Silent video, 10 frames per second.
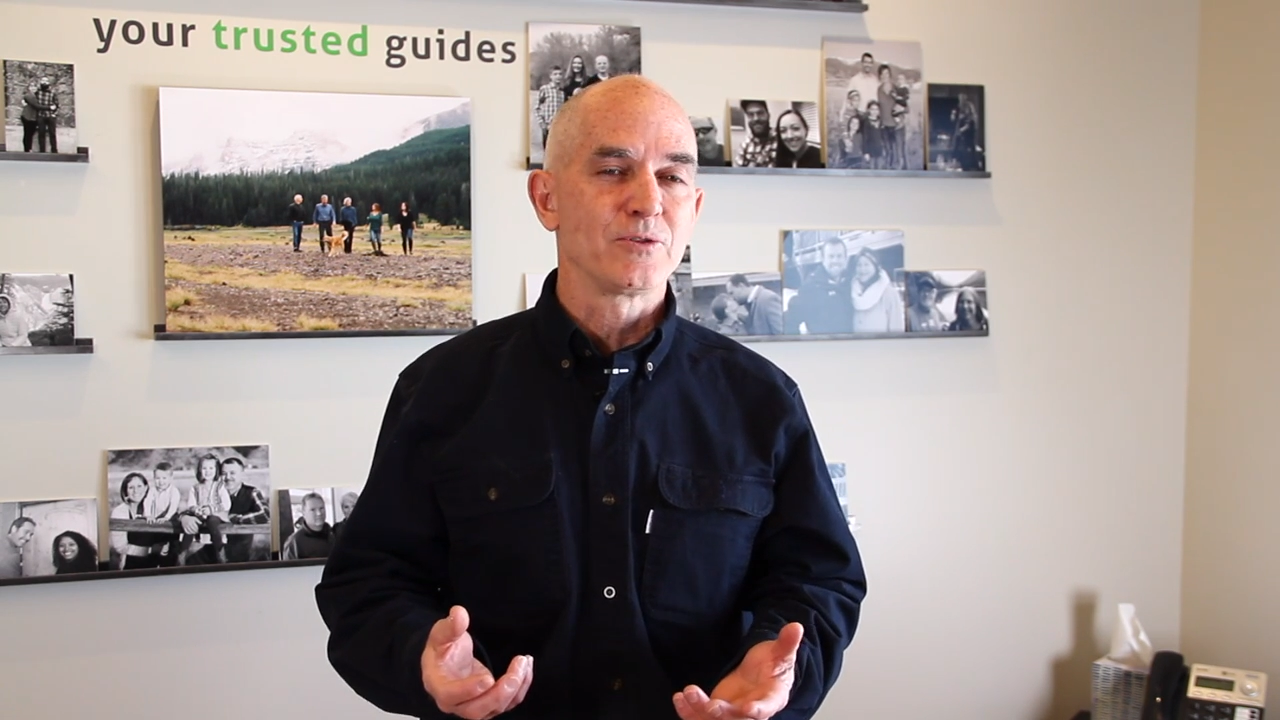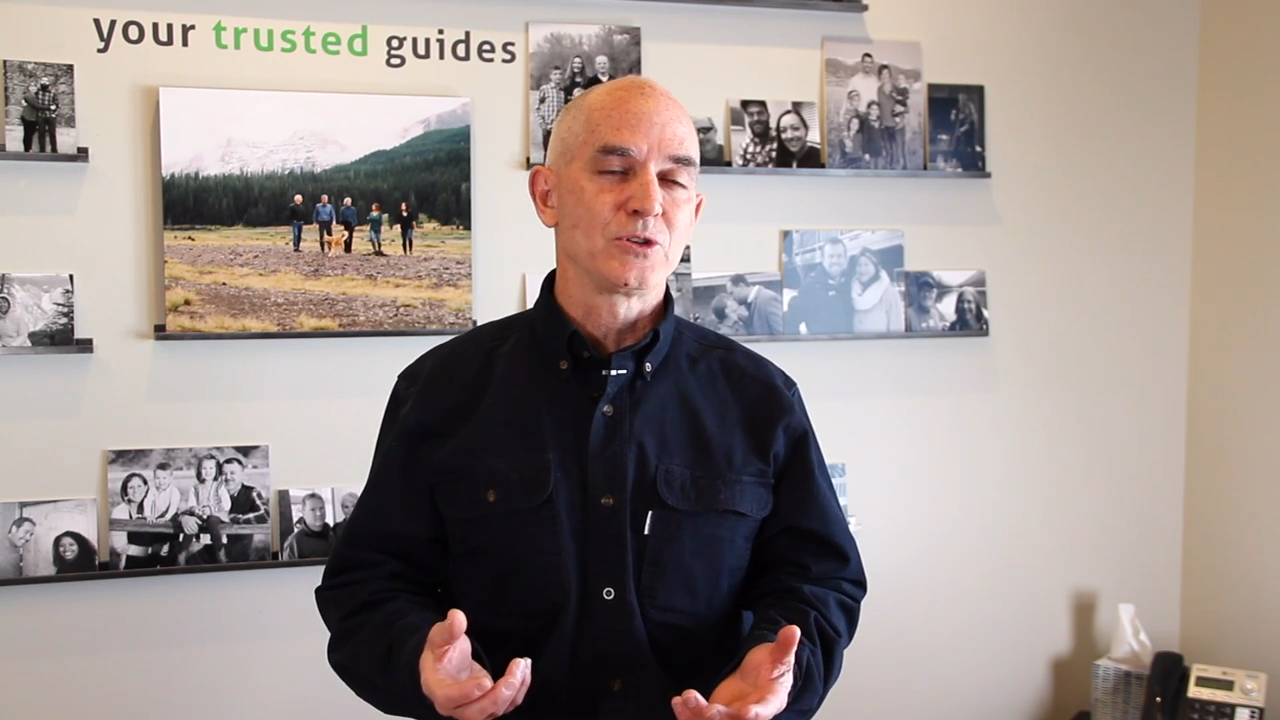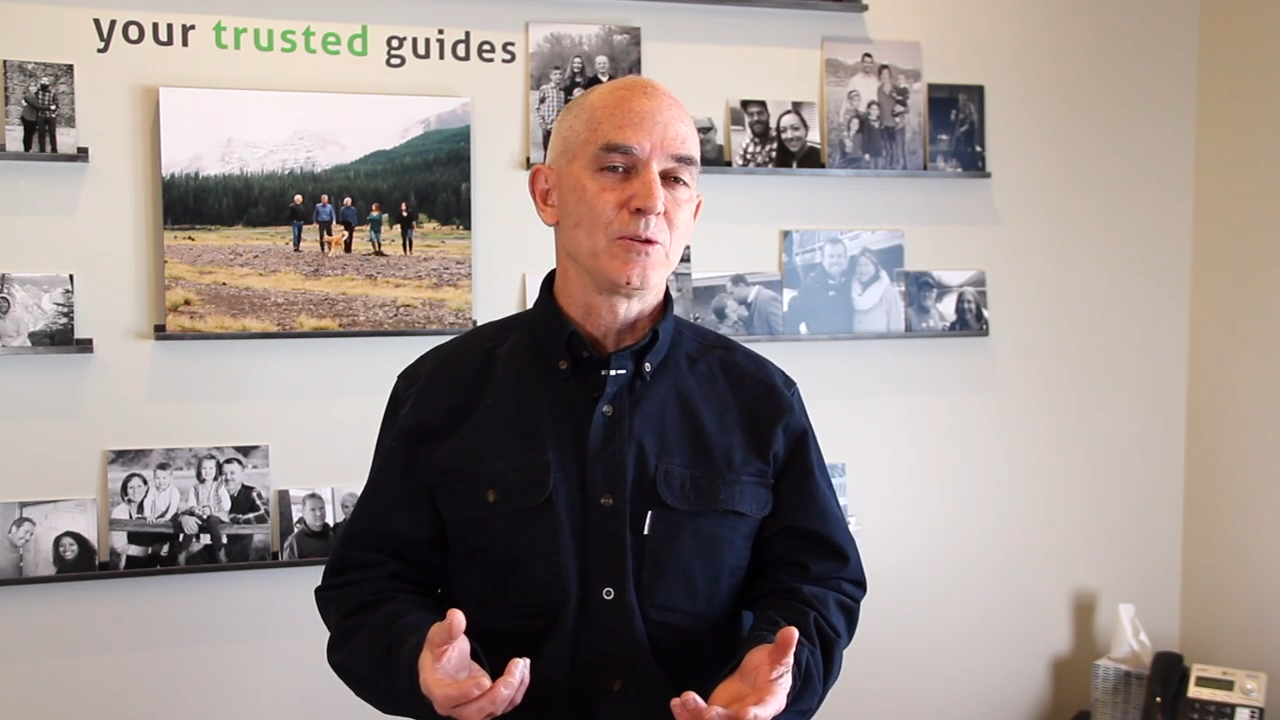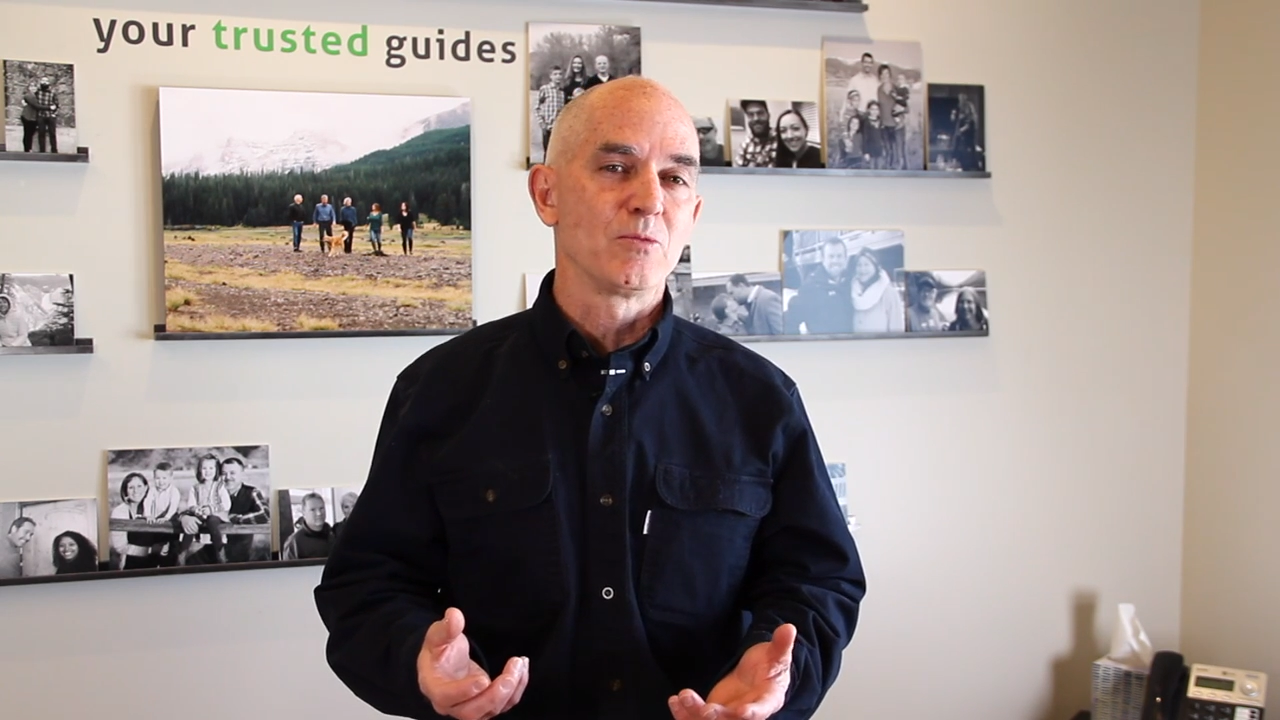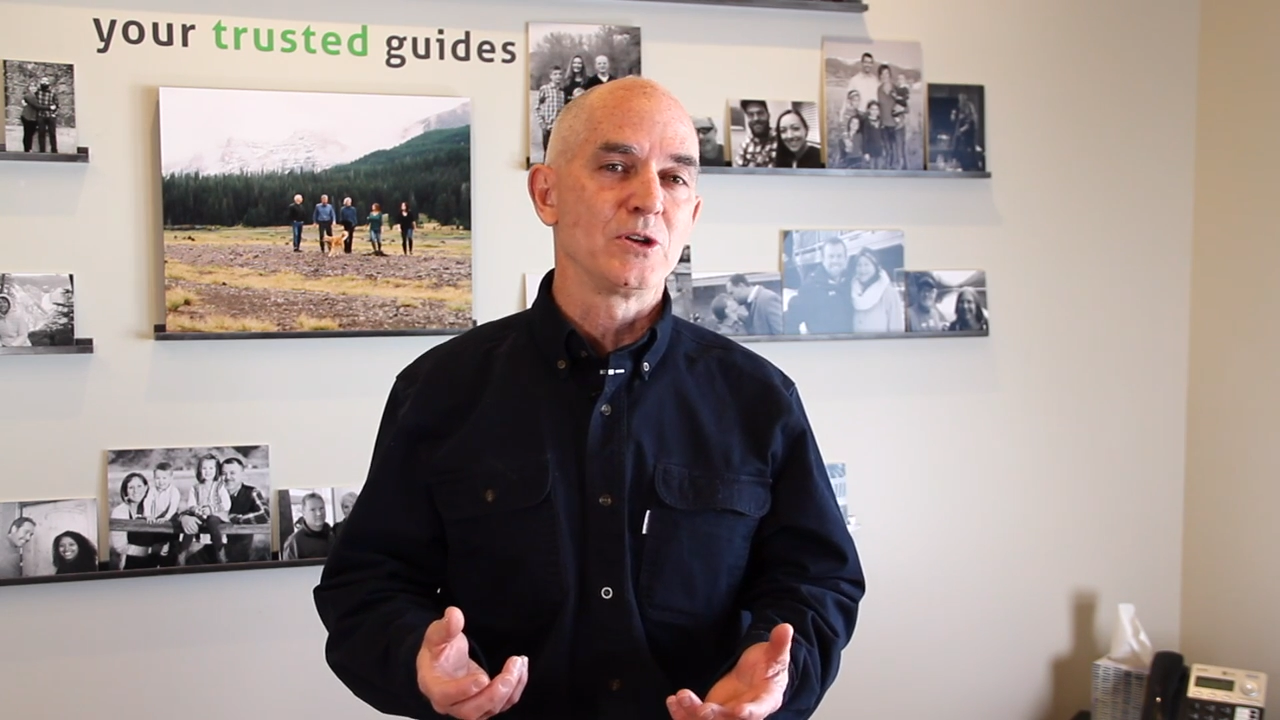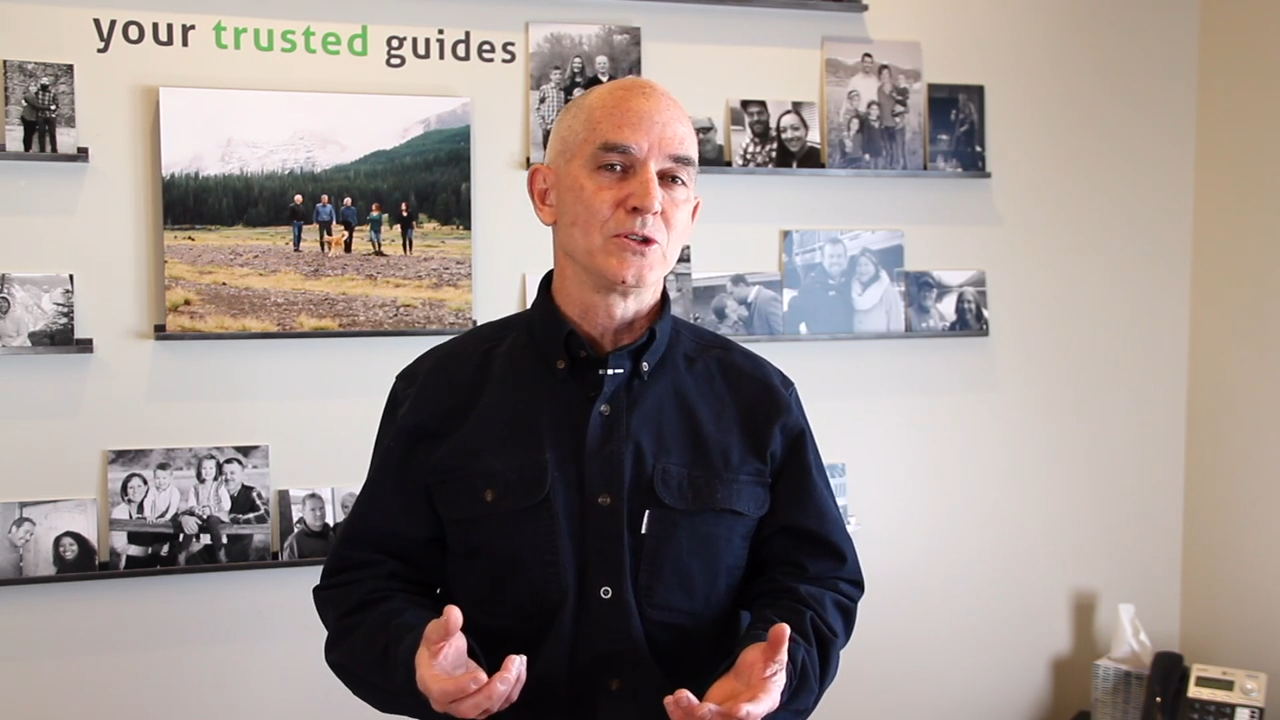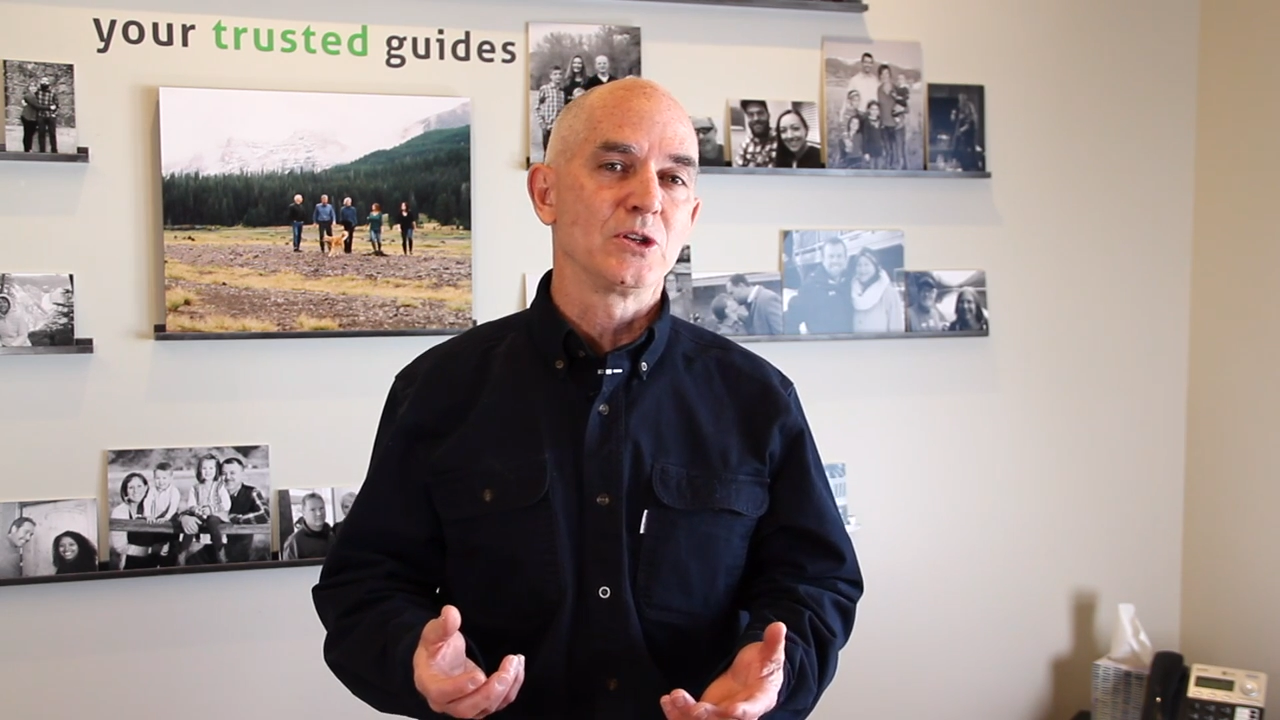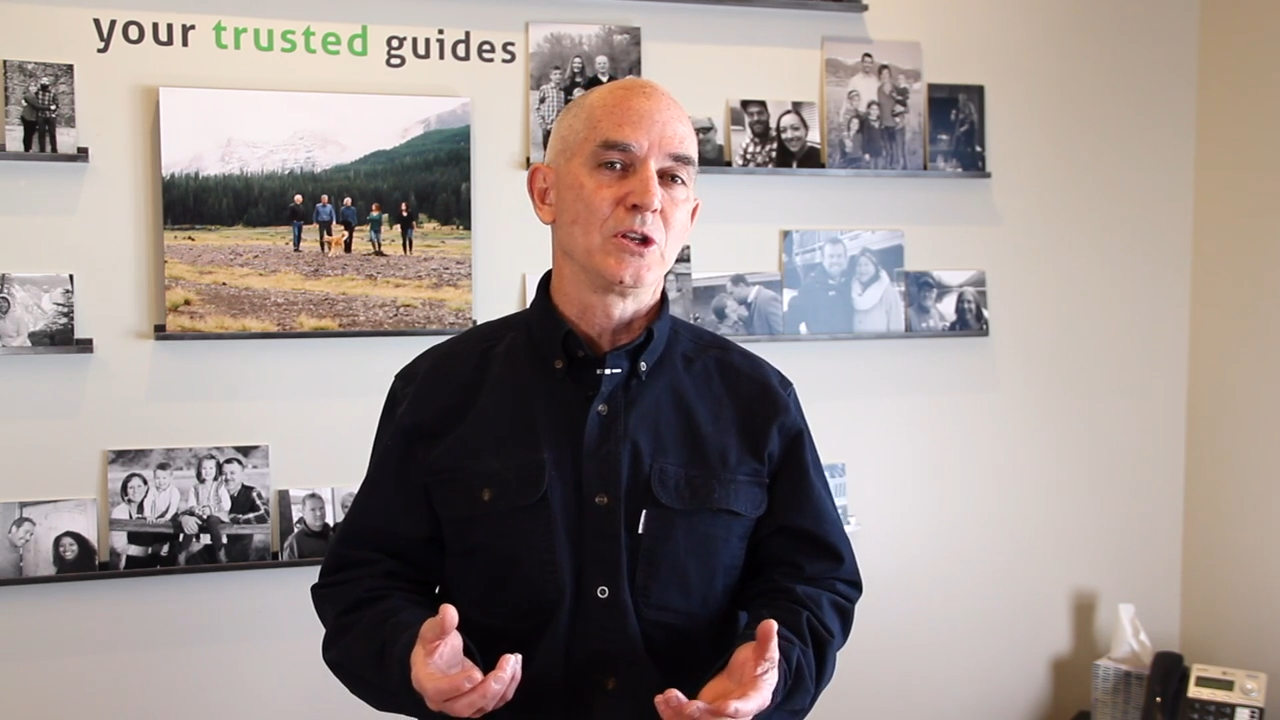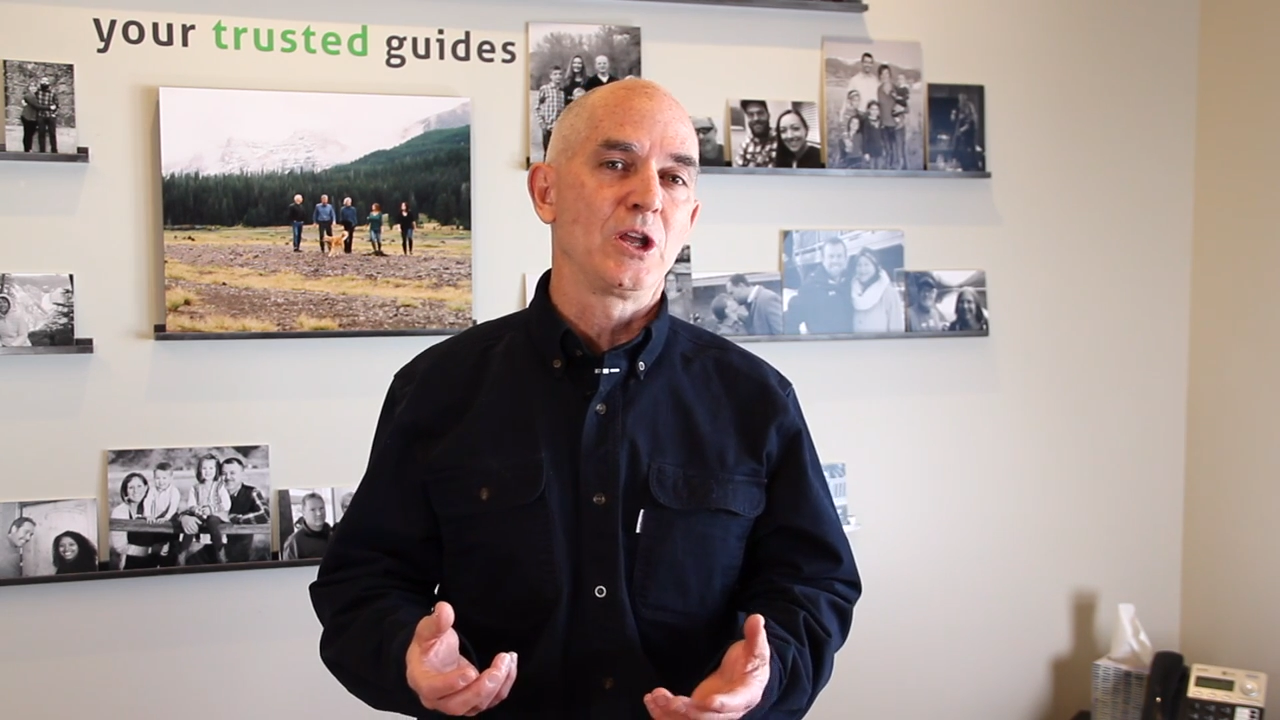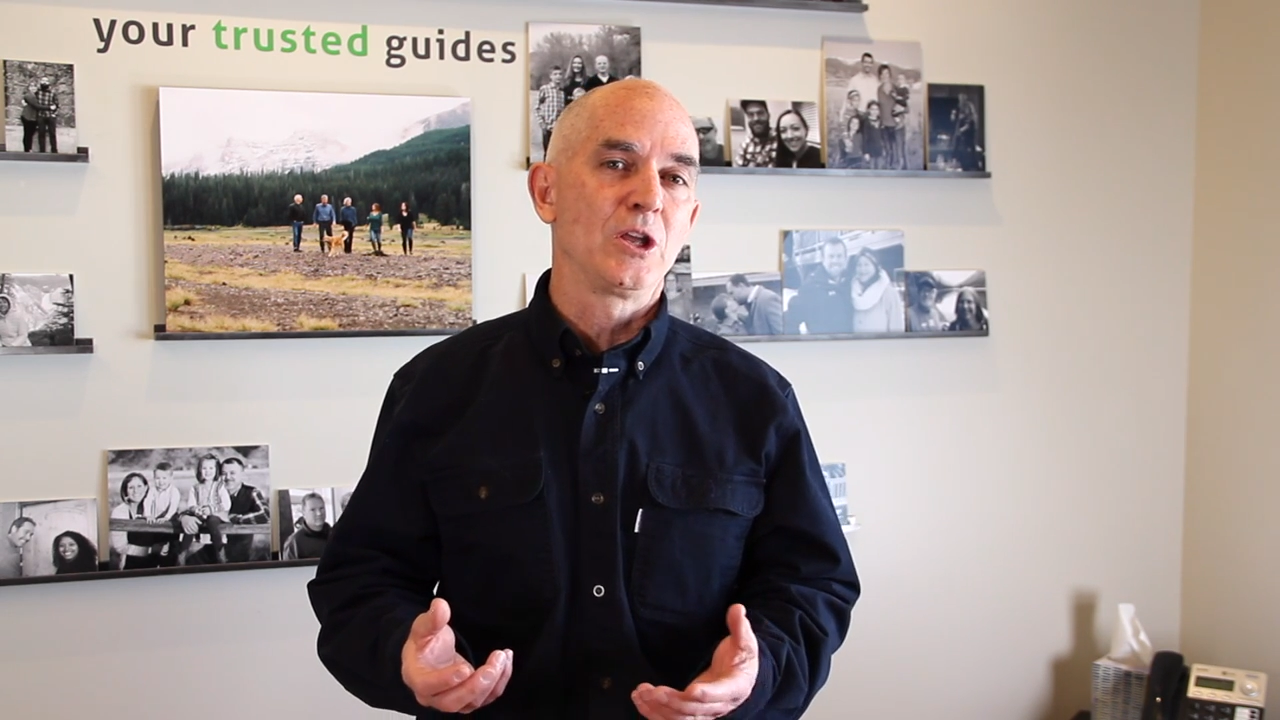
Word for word: for some reason